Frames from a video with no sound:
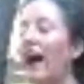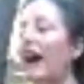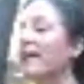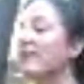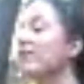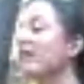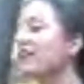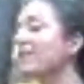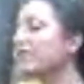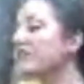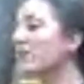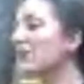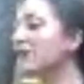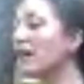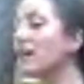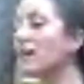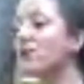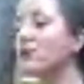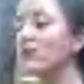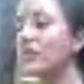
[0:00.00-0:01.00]
I love the
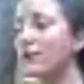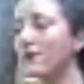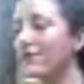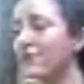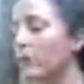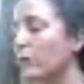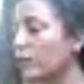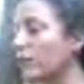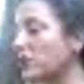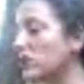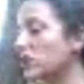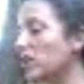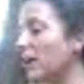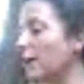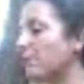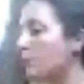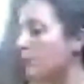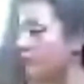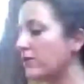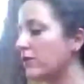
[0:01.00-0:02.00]
color of you, the
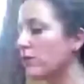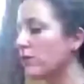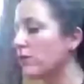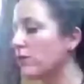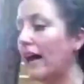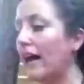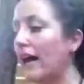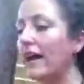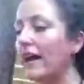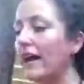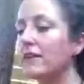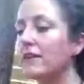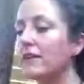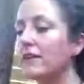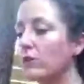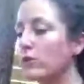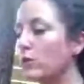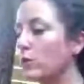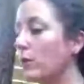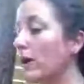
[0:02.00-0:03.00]
shape of you, the height of
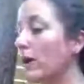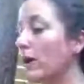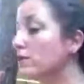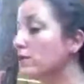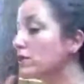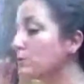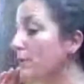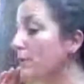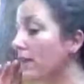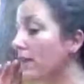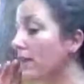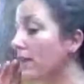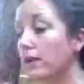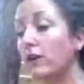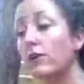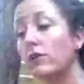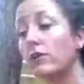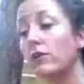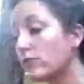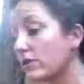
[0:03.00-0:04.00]
you, the way you smell. I know
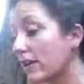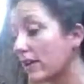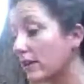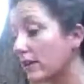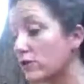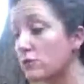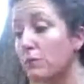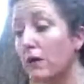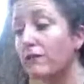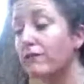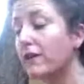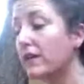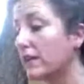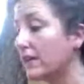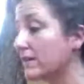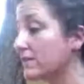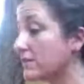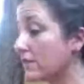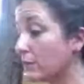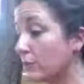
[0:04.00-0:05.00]
you think you smell funny
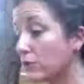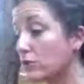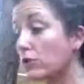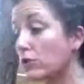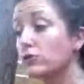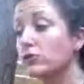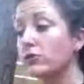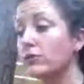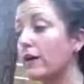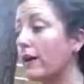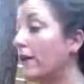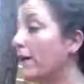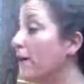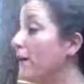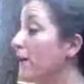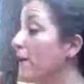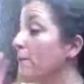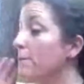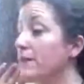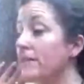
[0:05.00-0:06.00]
because someone told you that.
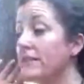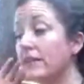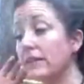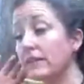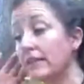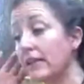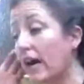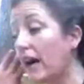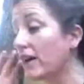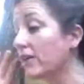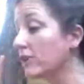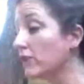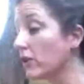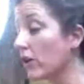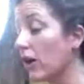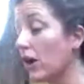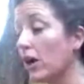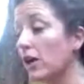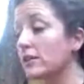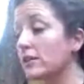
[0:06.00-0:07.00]
But dear God,
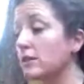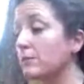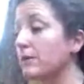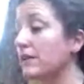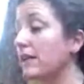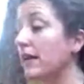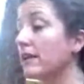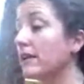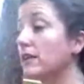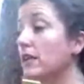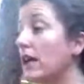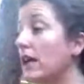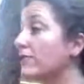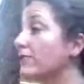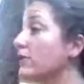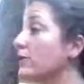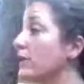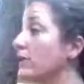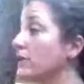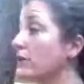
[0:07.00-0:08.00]
you're awesome and I love
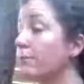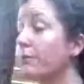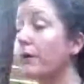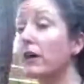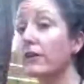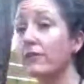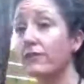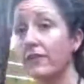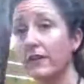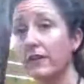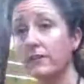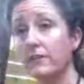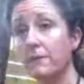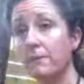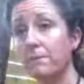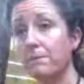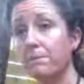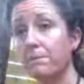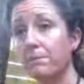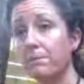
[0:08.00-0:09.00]
you and you're perfect.
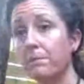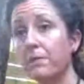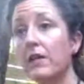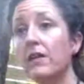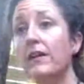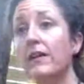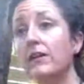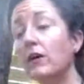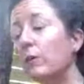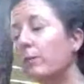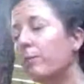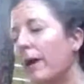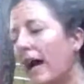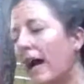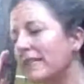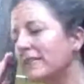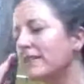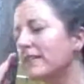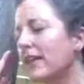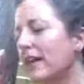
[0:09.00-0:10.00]
Like go
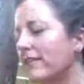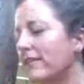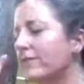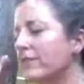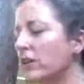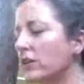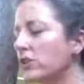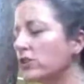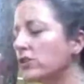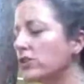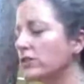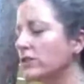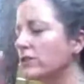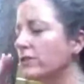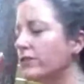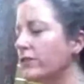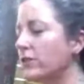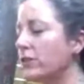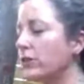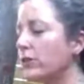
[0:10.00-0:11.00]
back to that version
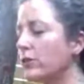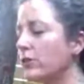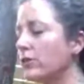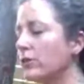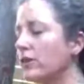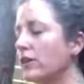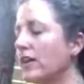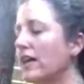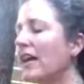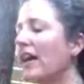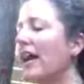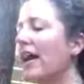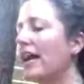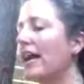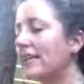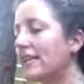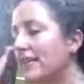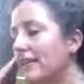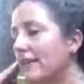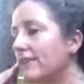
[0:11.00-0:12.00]
of you
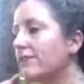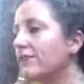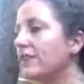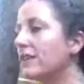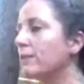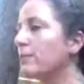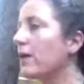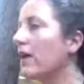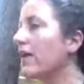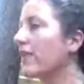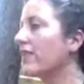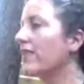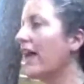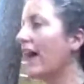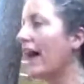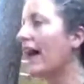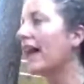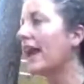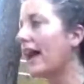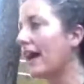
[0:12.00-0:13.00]
and give them
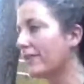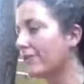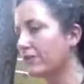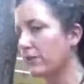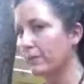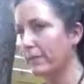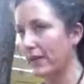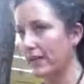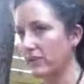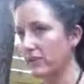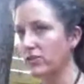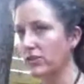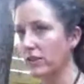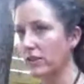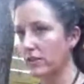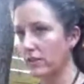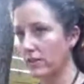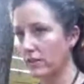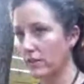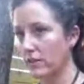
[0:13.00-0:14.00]
that
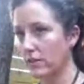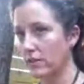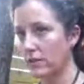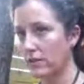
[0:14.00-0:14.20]
affirmation.